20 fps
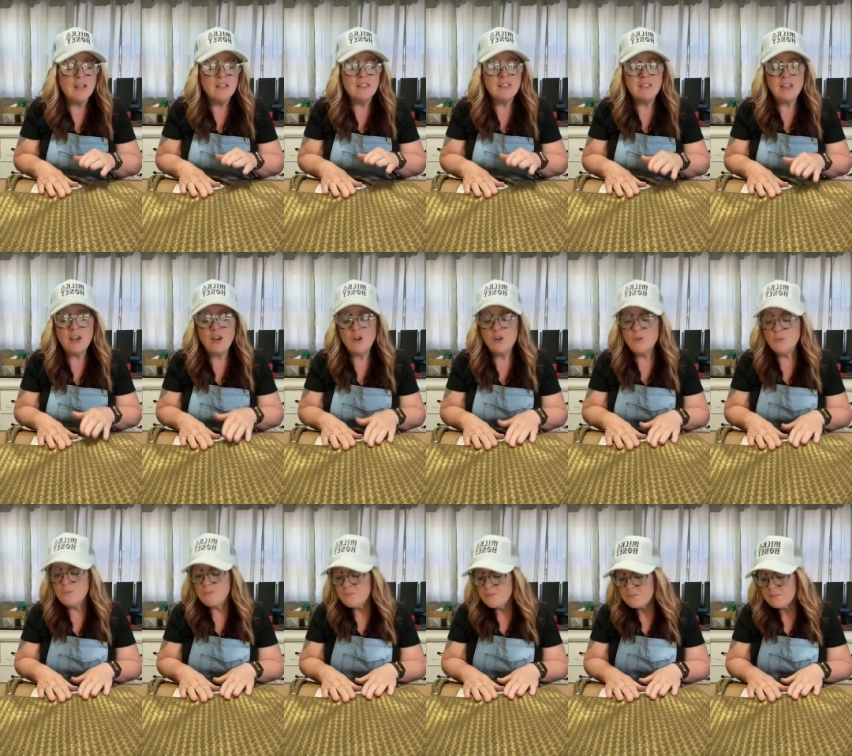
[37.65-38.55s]
So
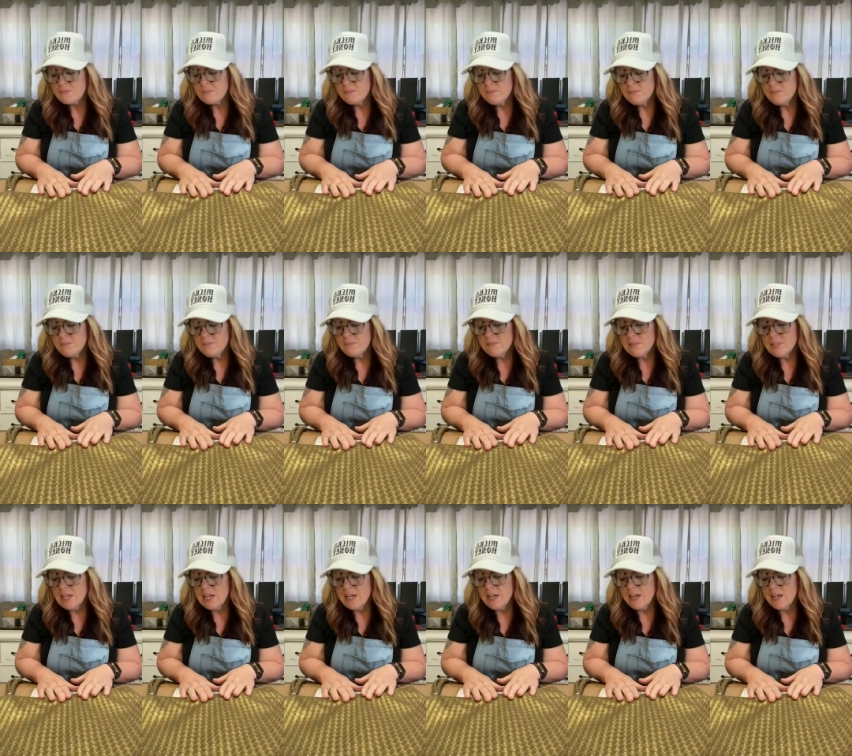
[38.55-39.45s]

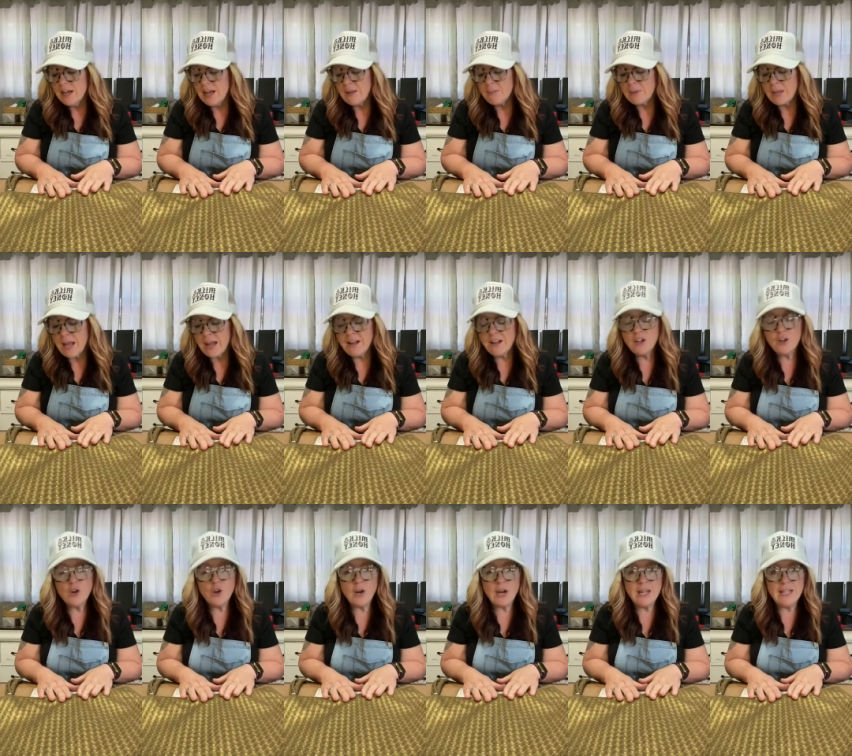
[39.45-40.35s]
uh, I'm kind of
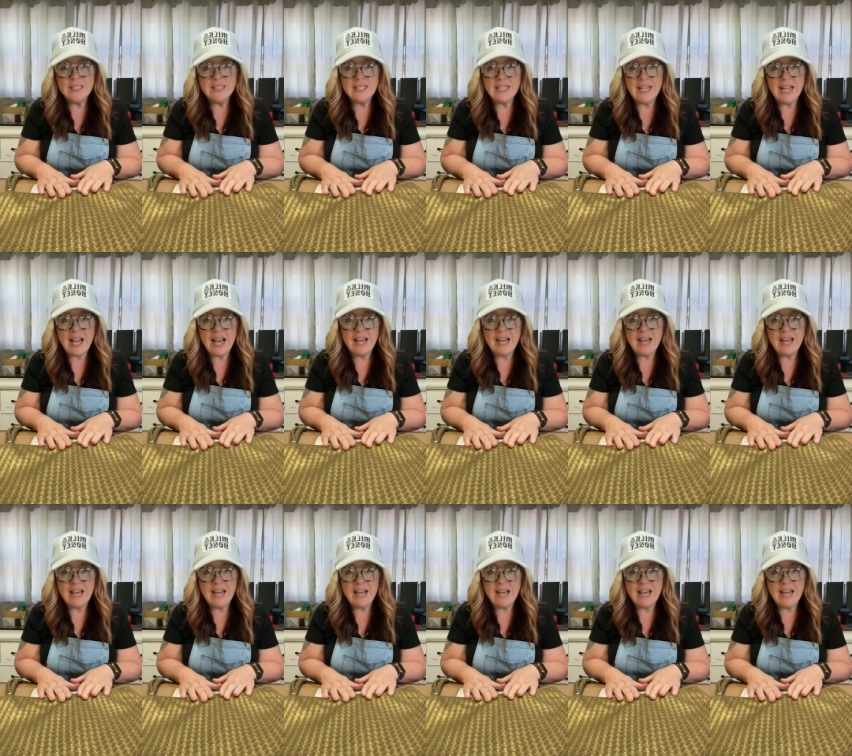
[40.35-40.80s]
crazy.